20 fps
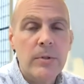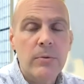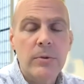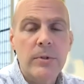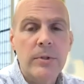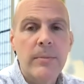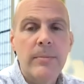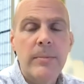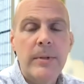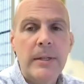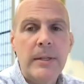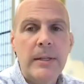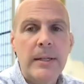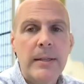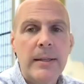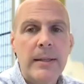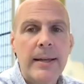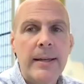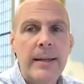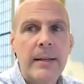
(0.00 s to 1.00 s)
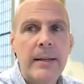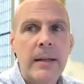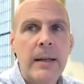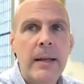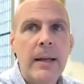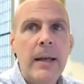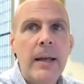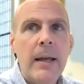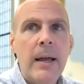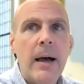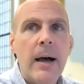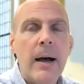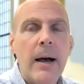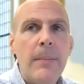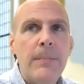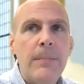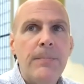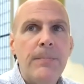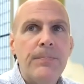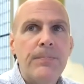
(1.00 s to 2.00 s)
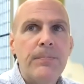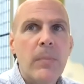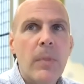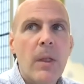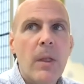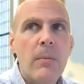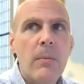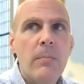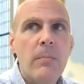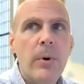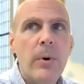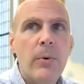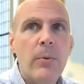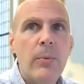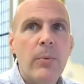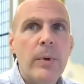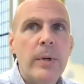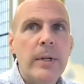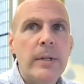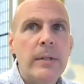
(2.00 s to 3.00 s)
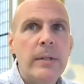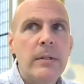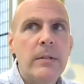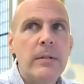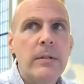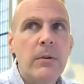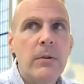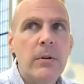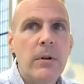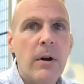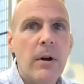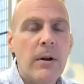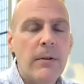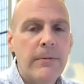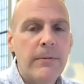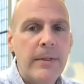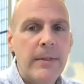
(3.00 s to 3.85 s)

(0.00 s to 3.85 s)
or something like that. But we don't often